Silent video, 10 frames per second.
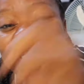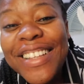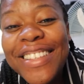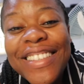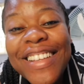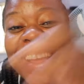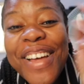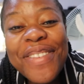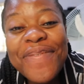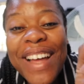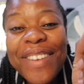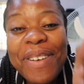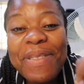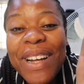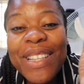Francis. By the
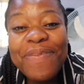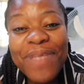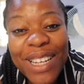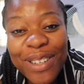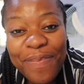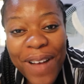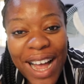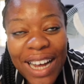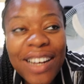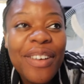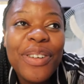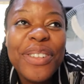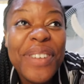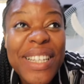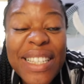way, we went to Pleasure Park for
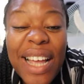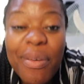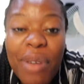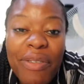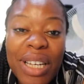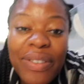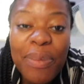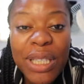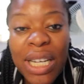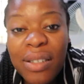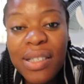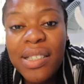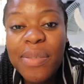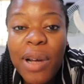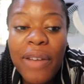the first time. I've been living Port Harcourt
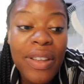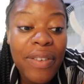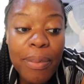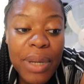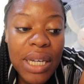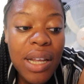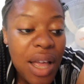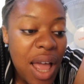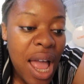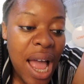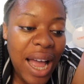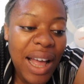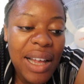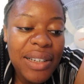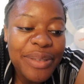since, but I've never been.
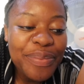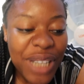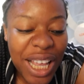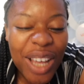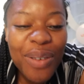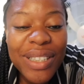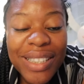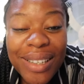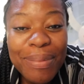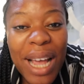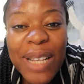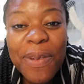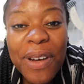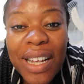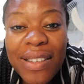And it, see, my
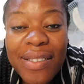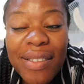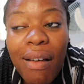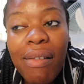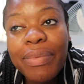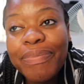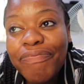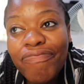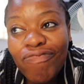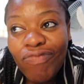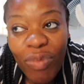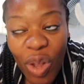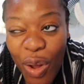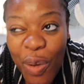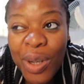experience.
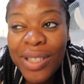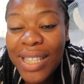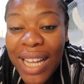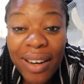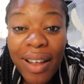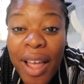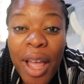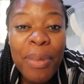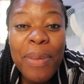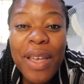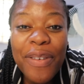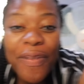1 to 10, maybe a